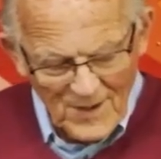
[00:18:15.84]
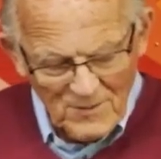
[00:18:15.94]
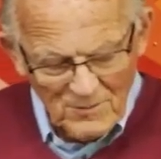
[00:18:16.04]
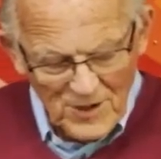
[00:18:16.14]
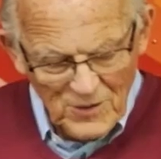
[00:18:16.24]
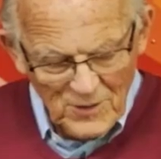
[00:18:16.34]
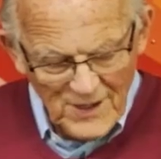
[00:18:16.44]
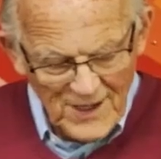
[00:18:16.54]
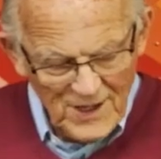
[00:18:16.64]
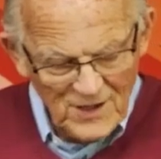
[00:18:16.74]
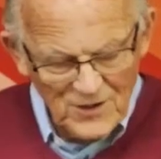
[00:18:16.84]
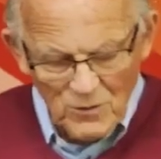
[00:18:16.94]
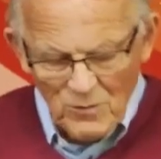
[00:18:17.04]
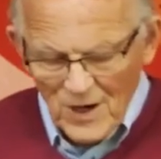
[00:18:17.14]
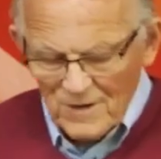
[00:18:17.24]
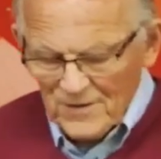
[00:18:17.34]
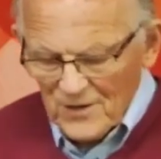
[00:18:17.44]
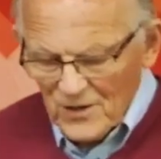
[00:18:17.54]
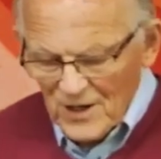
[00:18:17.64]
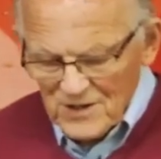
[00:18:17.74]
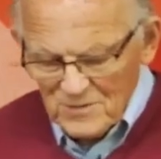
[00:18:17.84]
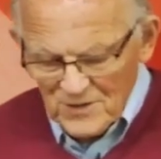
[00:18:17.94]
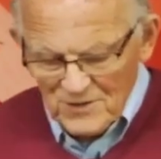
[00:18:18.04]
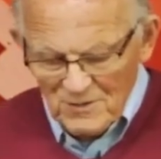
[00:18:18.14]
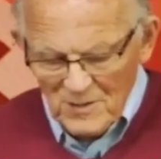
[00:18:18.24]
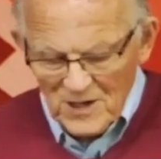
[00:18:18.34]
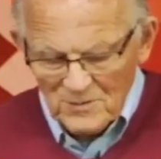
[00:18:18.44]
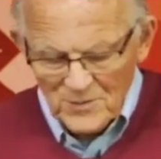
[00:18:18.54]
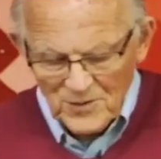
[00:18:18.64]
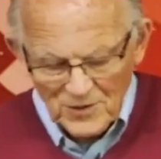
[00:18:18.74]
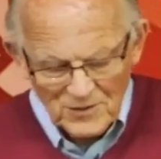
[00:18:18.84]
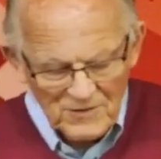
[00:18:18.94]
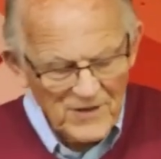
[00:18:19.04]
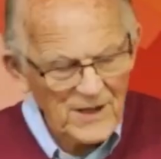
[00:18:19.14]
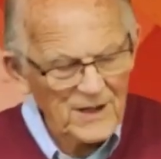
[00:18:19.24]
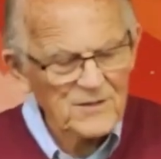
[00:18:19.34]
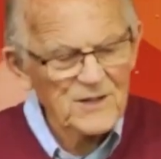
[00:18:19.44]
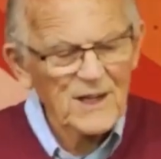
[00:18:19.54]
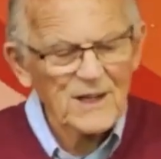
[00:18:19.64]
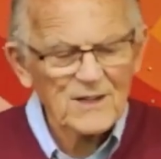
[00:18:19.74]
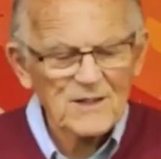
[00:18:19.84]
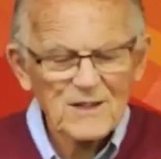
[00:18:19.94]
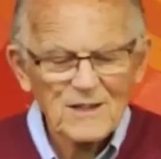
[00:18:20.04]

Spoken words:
By the way, how can a wife and her husband remain pure if they have sex?